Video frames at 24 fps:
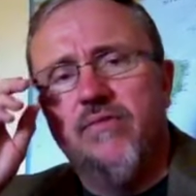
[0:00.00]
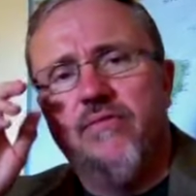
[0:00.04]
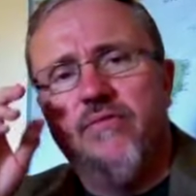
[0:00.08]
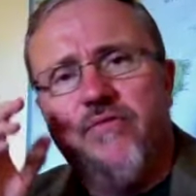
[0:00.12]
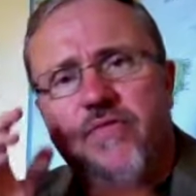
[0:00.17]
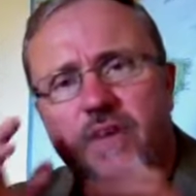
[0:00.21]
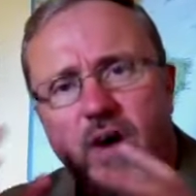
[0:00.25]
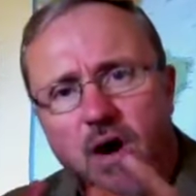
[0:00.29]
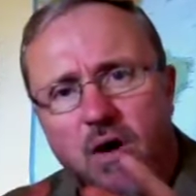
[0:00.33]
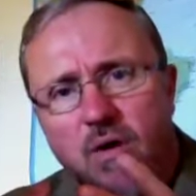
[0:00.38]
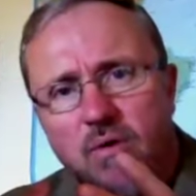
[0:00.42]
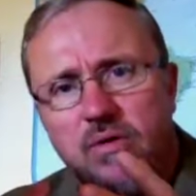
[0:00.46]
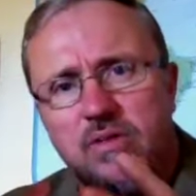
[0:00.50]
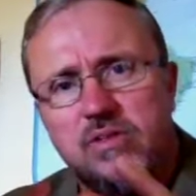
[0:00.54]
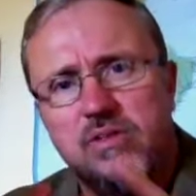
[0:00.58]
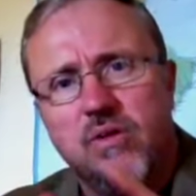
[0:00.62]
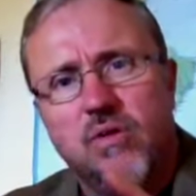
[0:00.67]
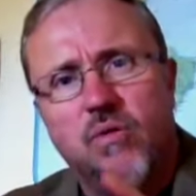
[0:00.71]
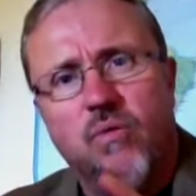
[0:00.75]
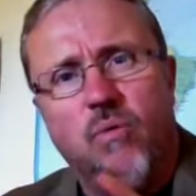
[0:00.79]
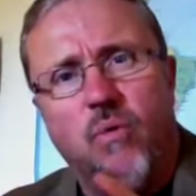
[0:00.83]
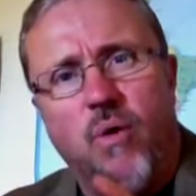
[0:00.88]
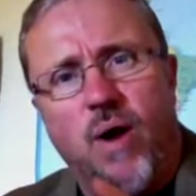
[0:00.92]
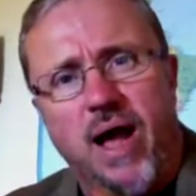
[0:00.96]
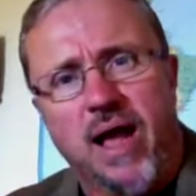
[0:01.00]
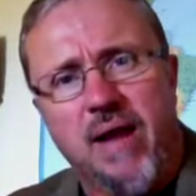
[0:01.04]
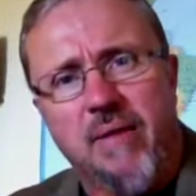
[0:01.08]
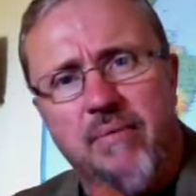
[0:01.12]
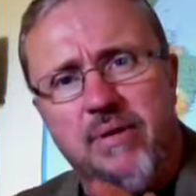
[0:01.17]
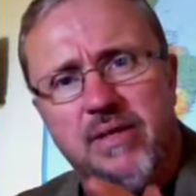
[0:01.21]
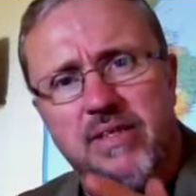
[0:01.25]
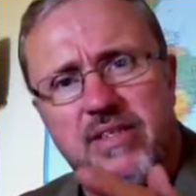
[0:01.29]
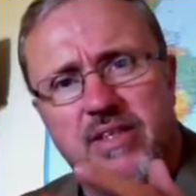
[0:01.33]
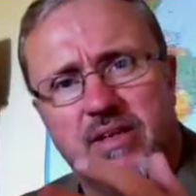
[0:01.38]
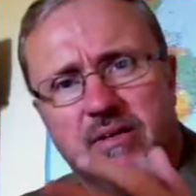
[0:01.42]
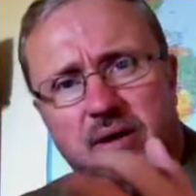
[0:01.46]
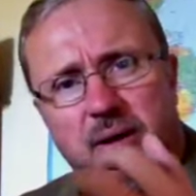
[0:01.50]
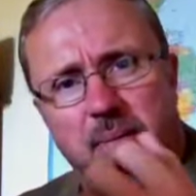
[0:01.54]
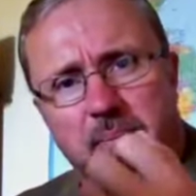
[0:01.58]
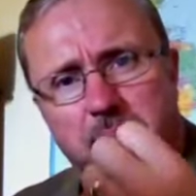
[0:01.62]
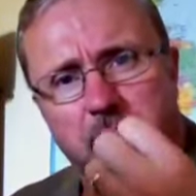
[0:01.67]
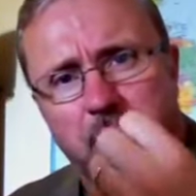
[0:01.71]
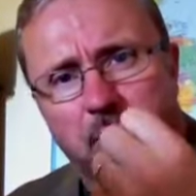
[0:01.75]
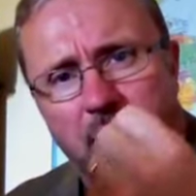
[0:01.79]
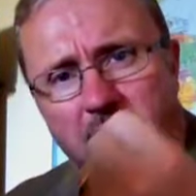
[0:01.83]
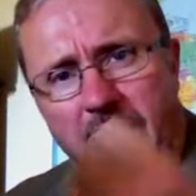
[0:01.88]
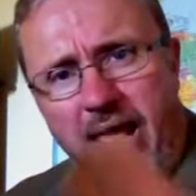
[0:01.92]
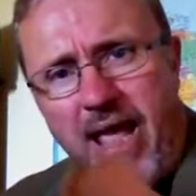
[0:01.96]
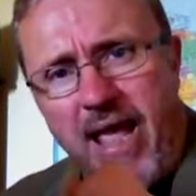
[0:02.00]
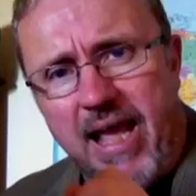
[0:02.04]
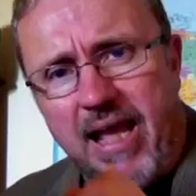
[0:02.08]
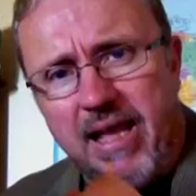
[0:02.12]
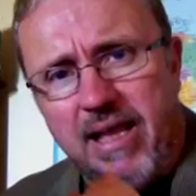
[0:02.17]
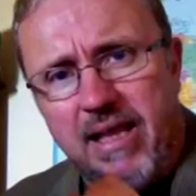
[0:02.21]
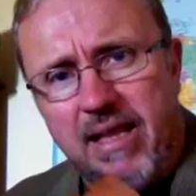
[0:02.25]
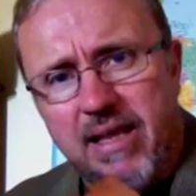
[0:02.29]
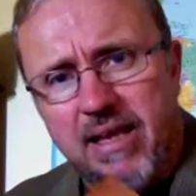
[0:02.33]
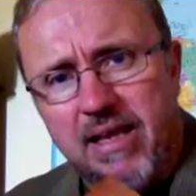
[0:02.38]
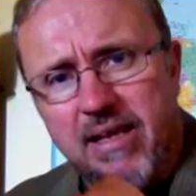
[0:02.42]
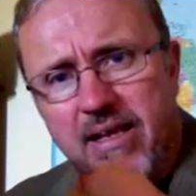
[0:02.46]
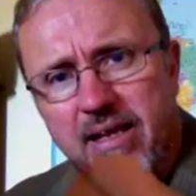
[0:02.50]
Folks, why was there a black